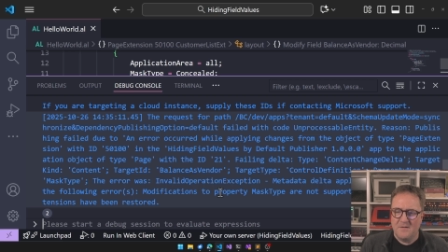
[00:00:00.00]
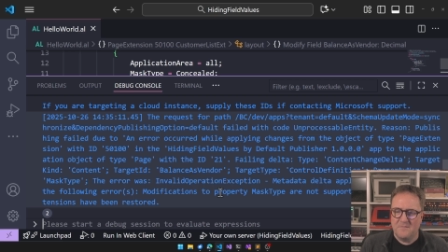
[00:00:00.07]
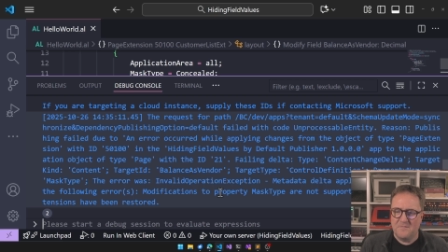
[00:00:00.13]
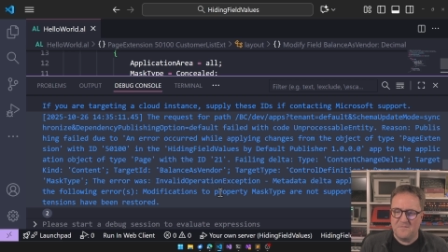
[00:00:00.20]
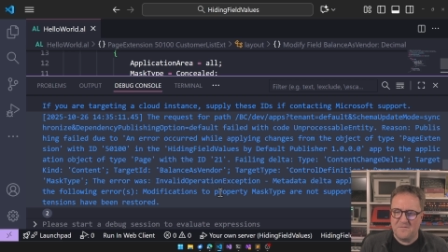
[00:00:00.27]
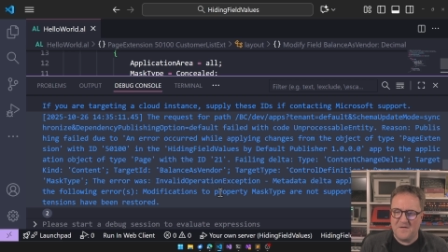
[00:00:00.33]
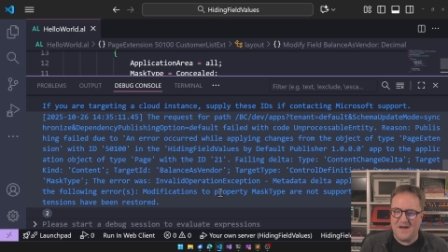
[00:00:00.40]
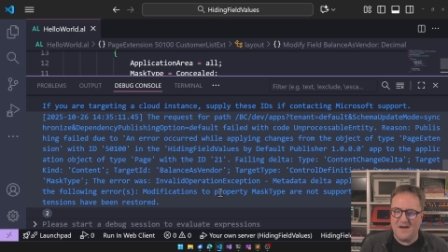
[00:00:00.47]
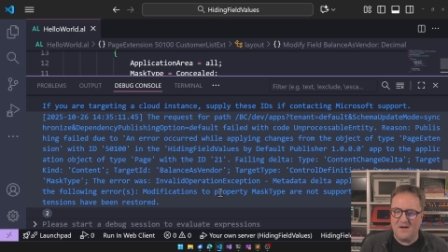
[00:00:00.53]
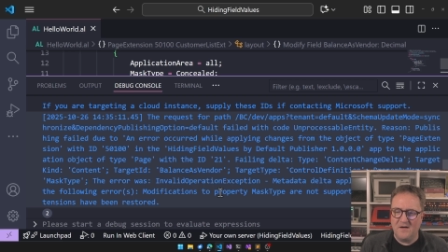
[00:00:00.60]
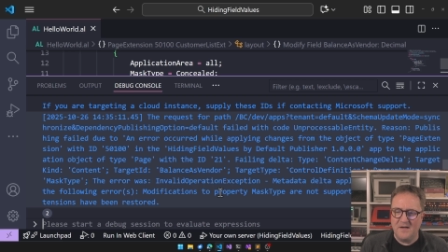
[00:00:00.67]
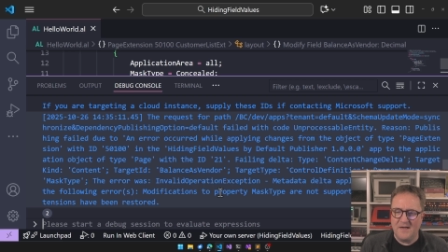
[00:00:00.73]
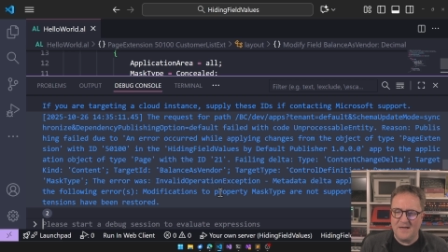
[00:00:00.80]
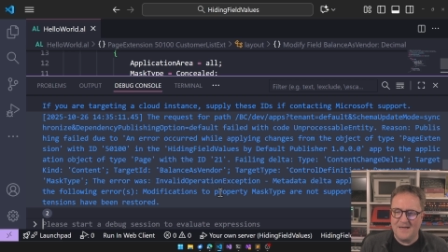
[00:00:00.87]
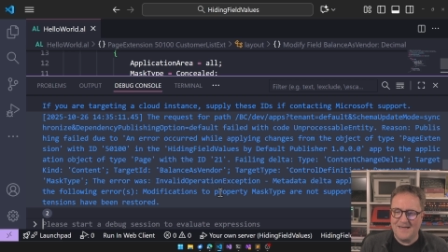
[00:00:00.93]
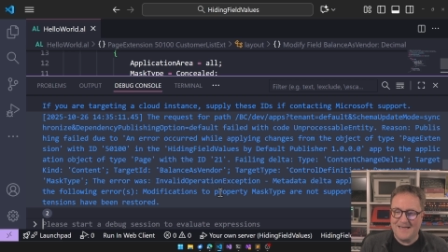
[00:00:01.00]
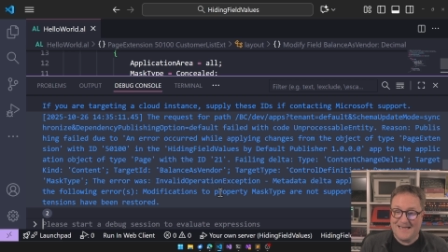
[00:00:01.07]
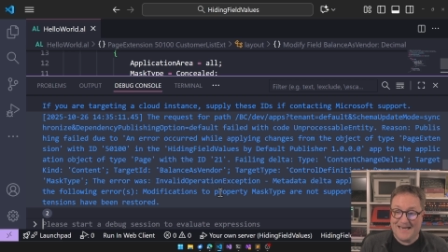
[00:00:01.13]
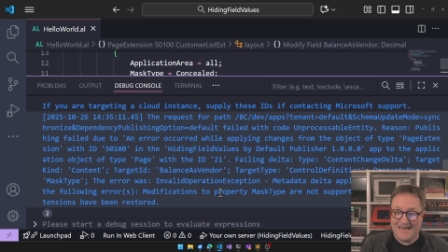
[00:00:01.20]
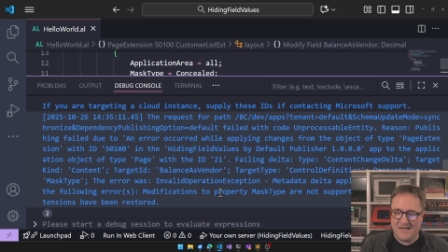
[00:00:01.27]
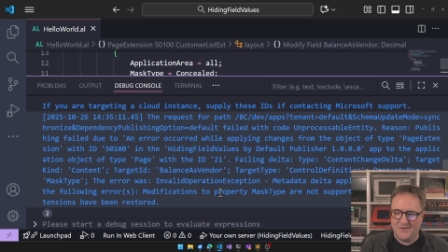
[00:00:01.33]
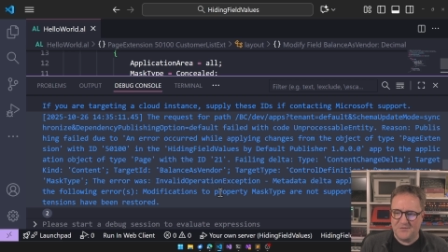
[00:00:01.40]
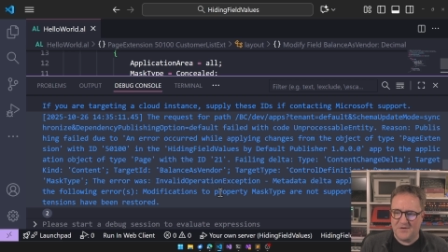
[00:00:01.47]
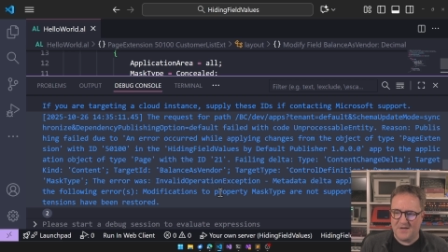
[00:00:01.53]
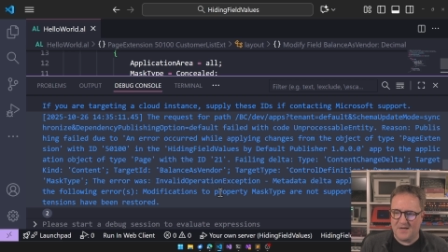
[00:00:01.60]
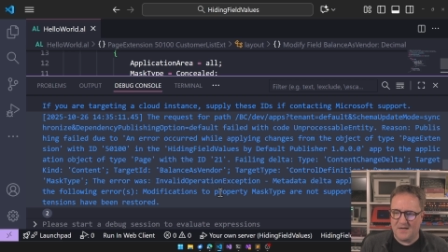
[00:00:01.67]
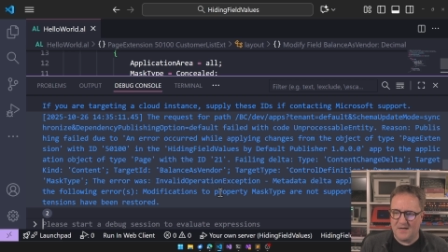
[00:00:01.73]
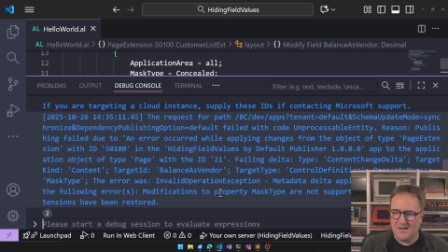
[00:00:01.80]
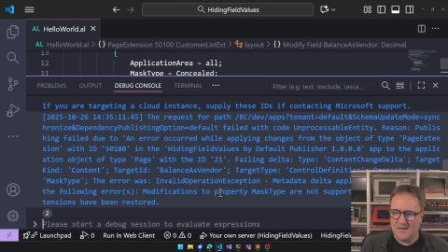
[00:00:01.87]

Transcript: Failing delta